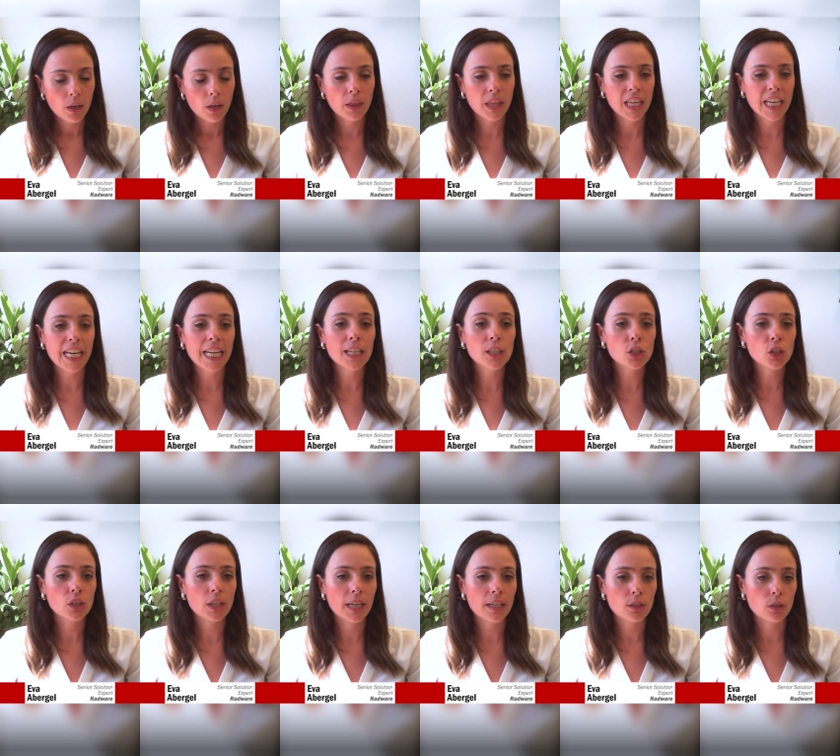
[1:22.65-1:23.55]
the
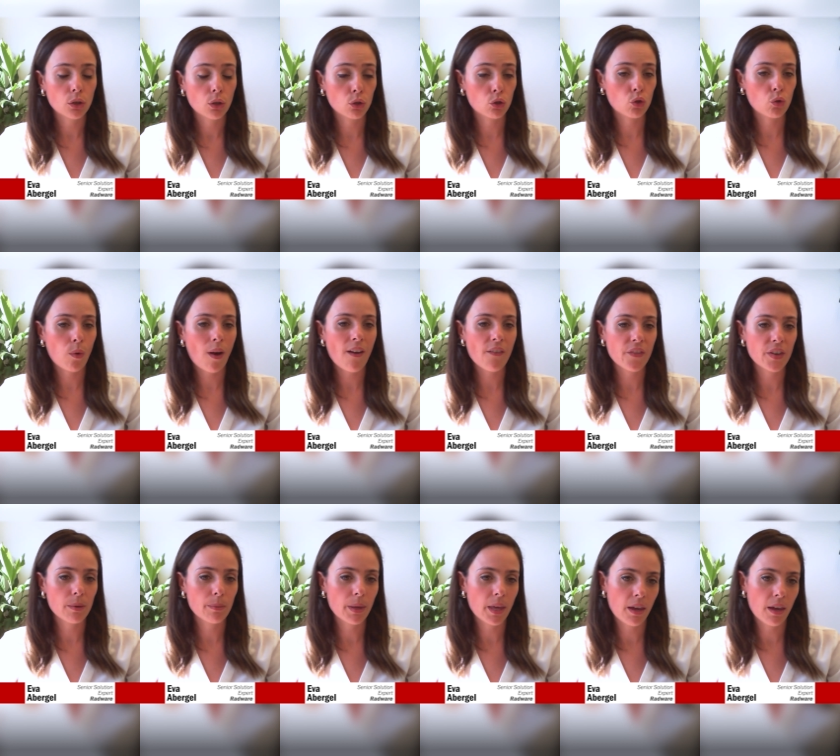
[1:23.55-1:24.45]
internet, the
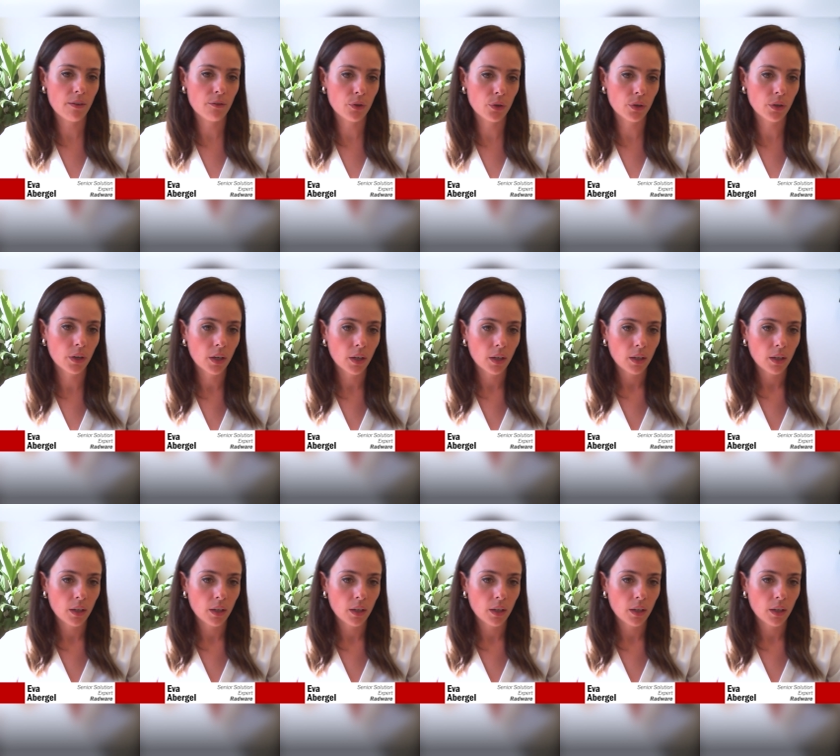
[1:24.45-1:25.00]
traffic behavior,